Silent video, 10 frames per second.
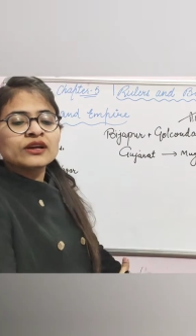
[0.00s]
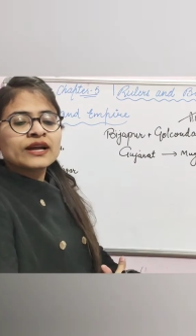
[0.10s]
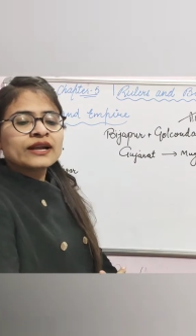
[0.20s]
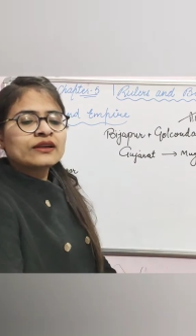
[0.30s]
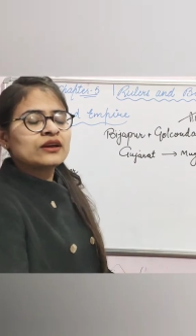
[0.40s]

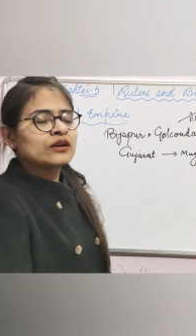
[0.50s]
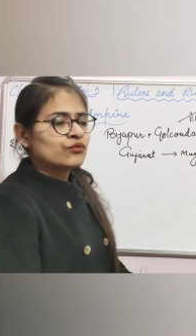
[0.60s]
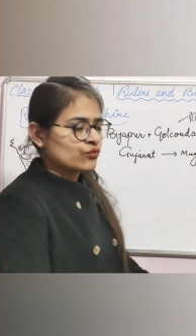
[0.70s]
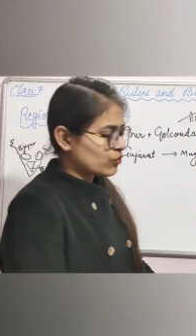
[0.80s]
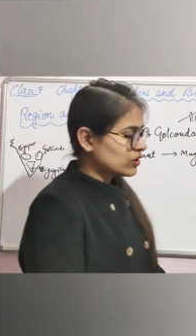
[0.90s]
And
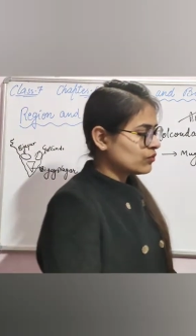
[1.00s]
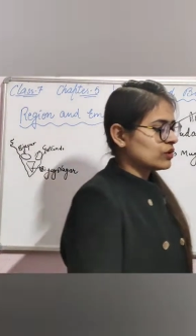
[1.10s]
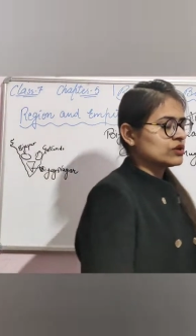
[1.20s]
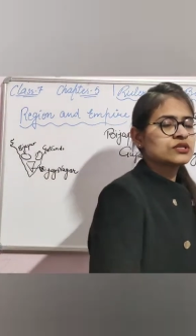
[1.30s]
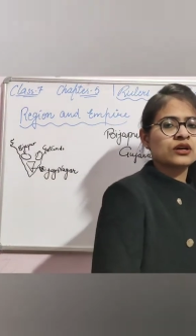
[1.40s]
what
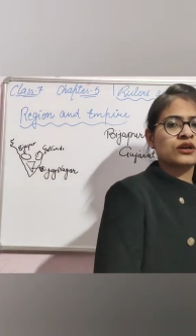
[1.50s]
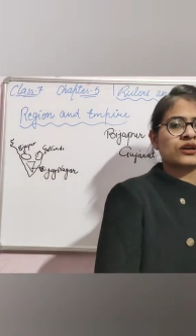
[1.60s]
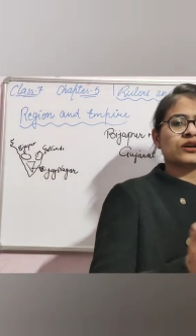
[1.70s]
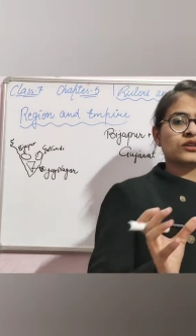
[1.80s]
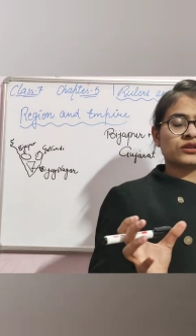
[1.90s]
was
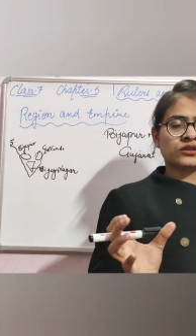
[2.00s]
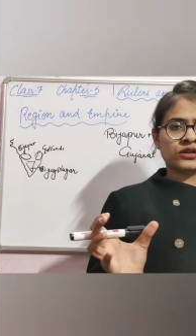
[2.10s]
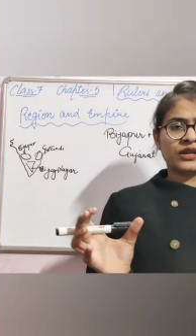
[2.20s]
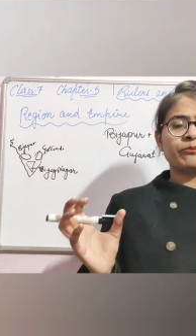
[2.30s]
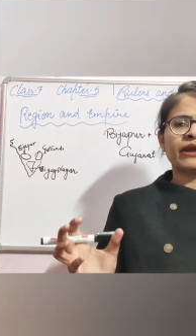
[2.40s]
the
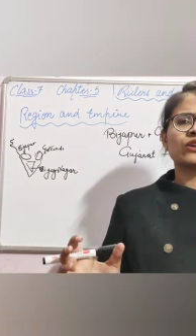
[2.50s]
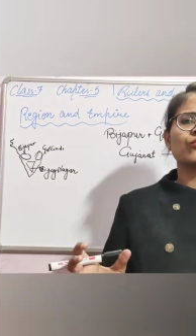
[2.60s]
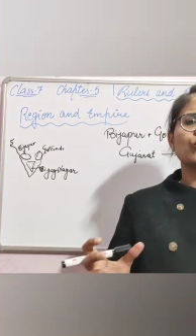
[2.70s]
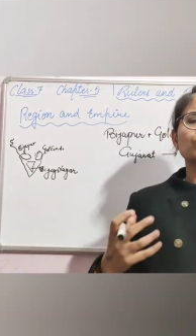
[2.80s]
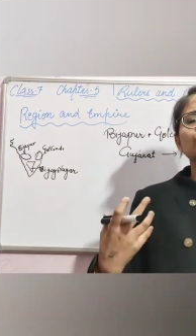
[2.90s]
impact?
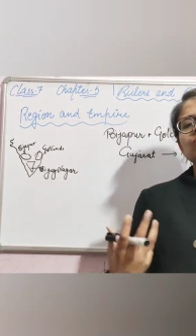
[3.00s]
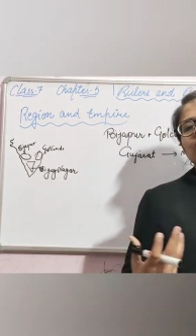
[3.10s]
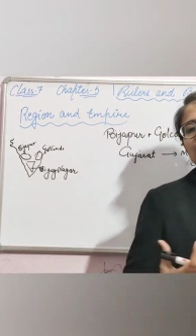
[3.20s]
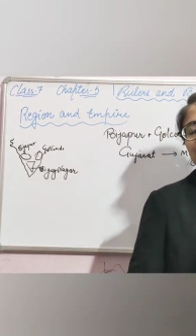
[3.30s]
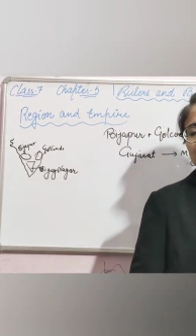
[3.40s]
What was the
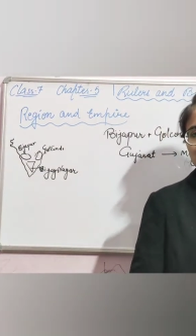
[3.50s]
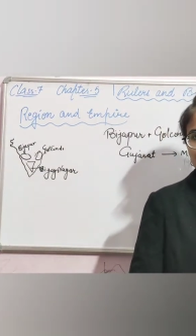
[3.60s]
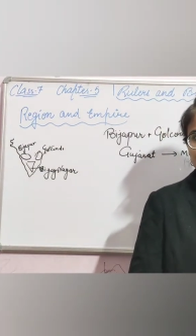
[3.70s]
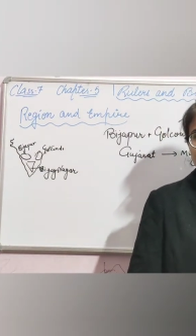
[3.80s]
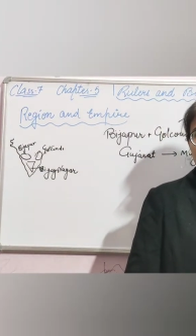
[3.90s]

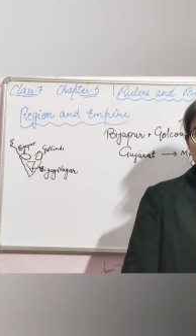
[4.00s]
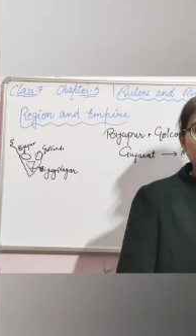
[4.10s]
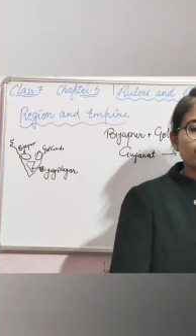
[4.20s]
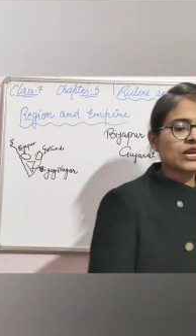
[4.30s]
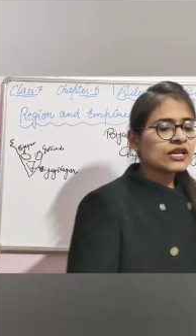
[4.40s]
influence?
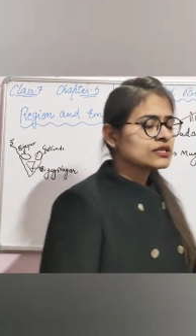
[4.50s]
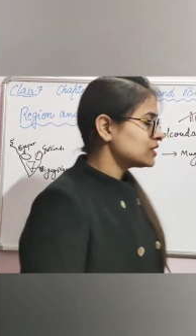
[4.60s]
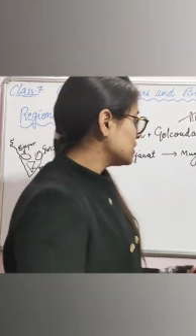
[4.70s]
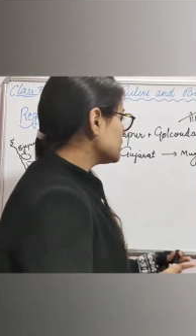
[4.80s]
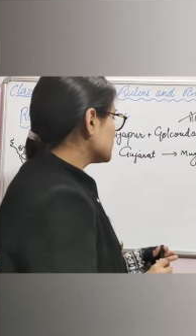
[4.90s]
We can
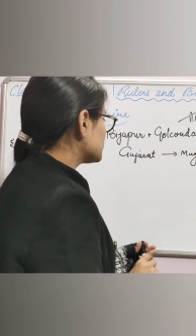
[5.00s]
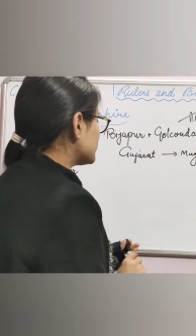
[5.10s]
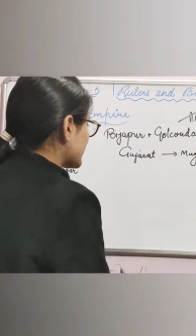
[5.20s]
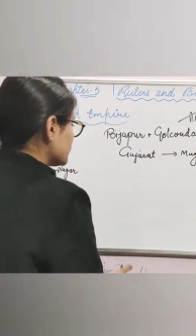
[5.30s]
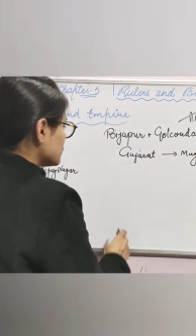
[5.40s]
see
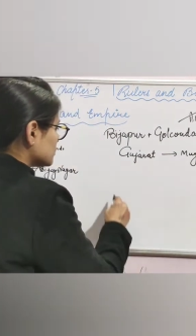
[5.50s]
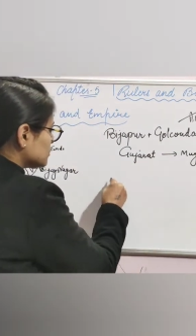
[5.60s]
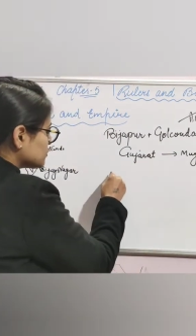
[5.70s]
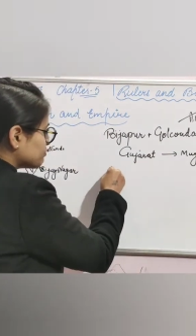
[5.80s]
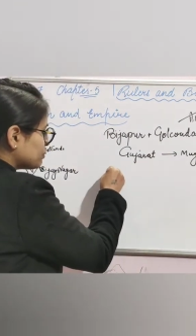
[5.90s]
that
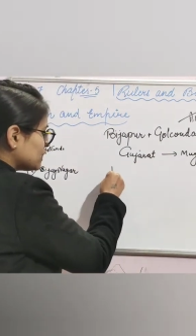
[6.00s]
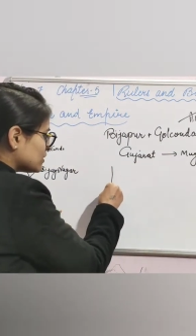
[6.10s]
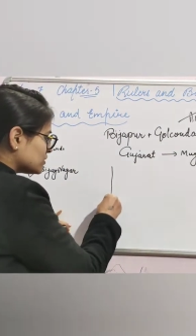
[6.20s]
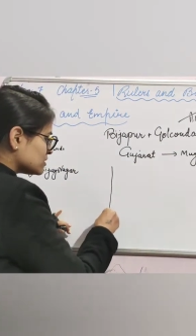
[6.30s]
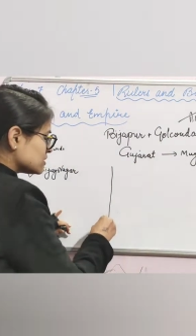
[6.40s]
the
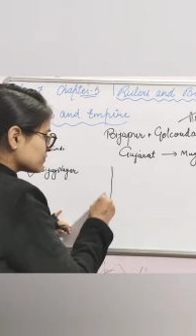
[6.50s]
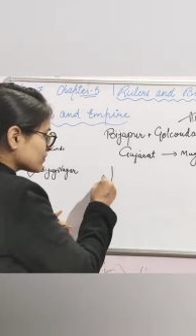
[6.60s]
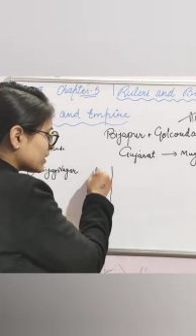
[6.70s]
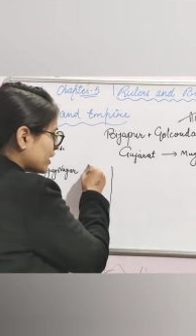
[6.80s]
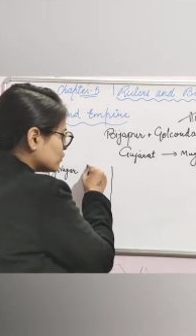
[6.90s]
pillars
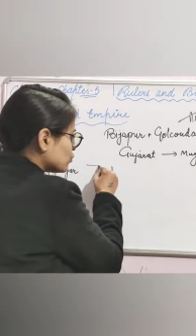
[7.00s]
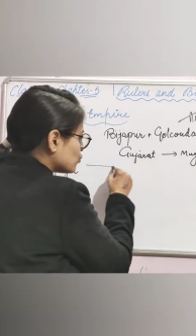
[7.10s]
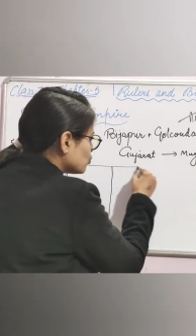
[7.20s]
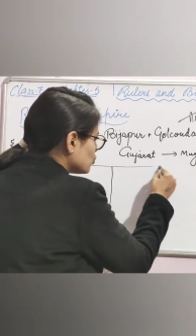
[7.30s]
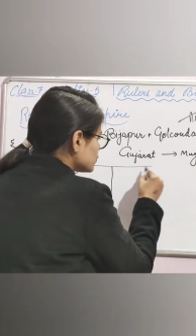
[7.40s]
and the
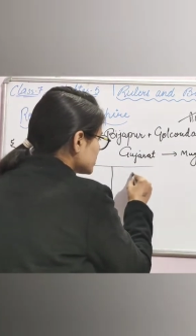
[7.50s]
roofs